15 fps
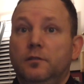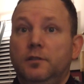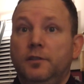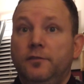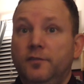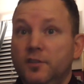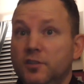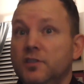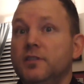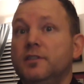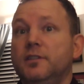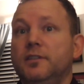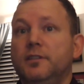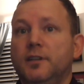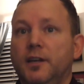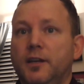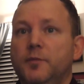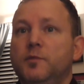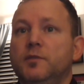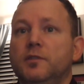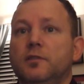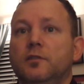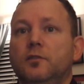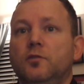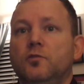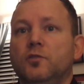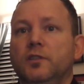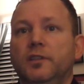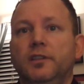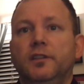deficiency types,
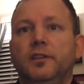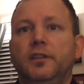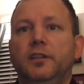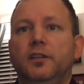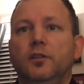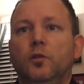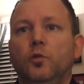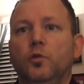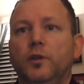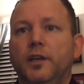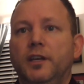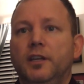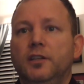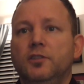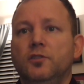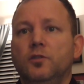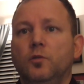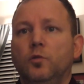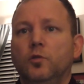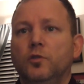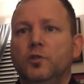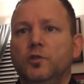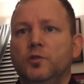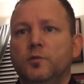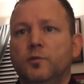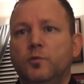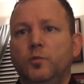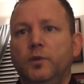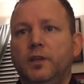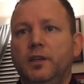usually in the old age or those
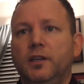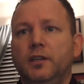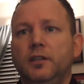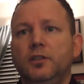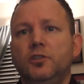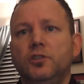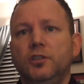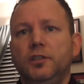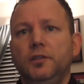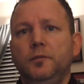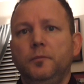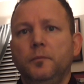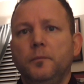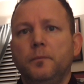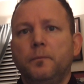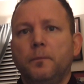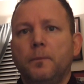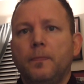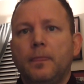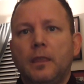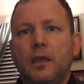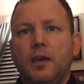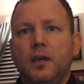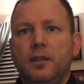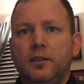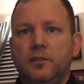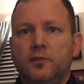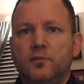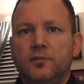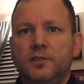with weak kidney qi. And
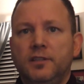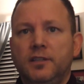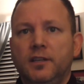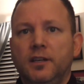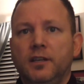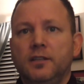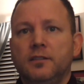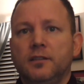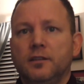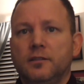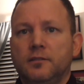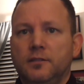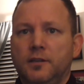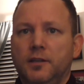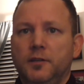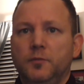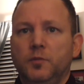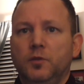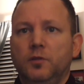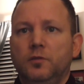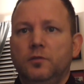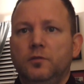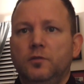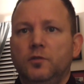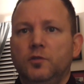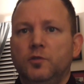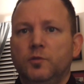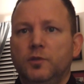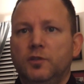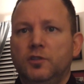then there's the excess type,
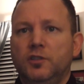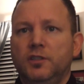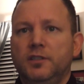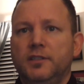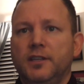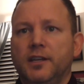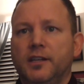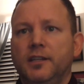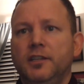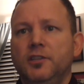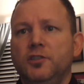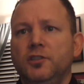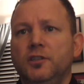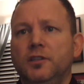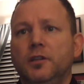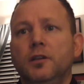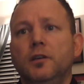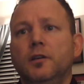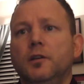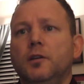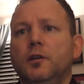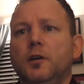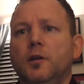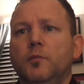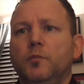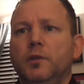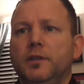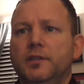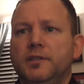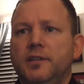those with qi stagnation,
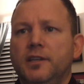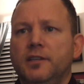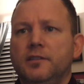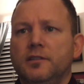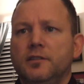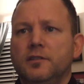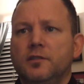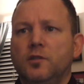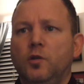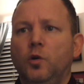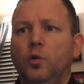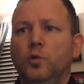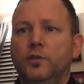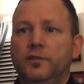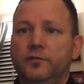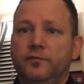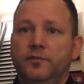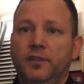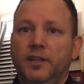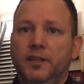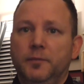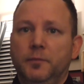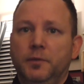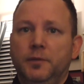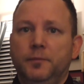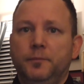blood stasis, cold, and phlegm.